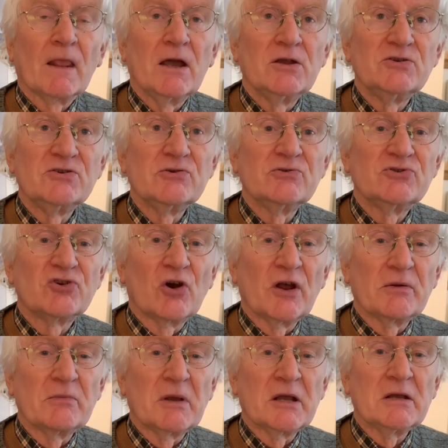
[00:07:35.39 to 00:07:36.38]
do
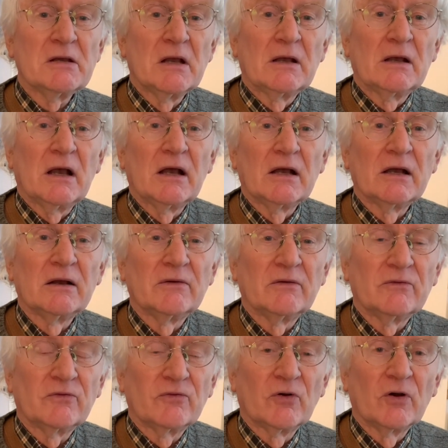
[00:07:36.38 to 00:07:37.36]
join me
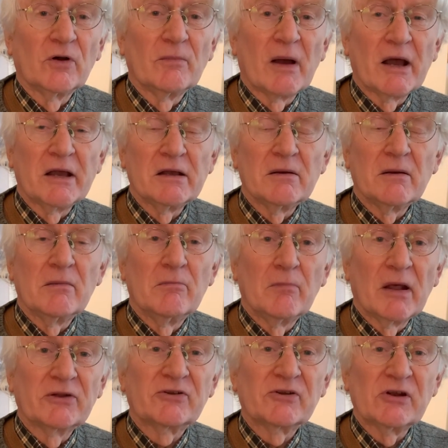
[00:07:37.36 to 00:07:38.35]
for my
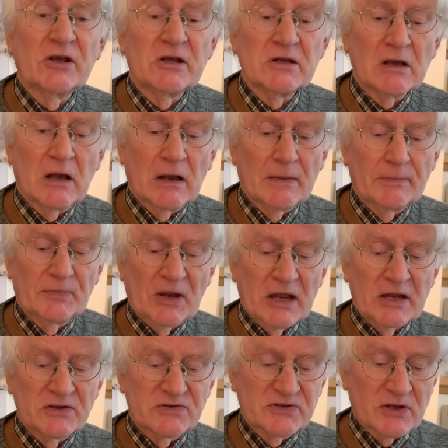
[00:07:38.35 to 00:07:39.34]
monthly
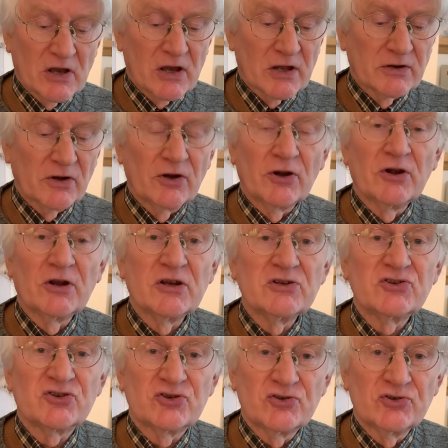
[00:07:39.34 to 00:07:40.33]
updates on
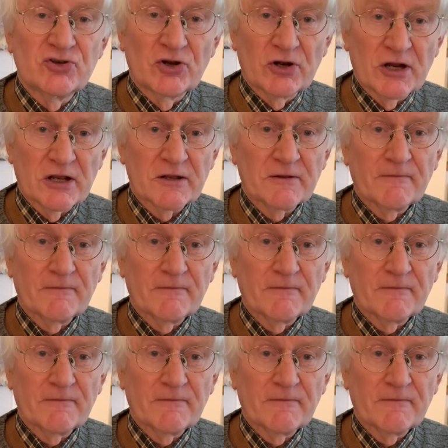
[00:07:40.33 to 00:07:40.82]
Ernie's journey.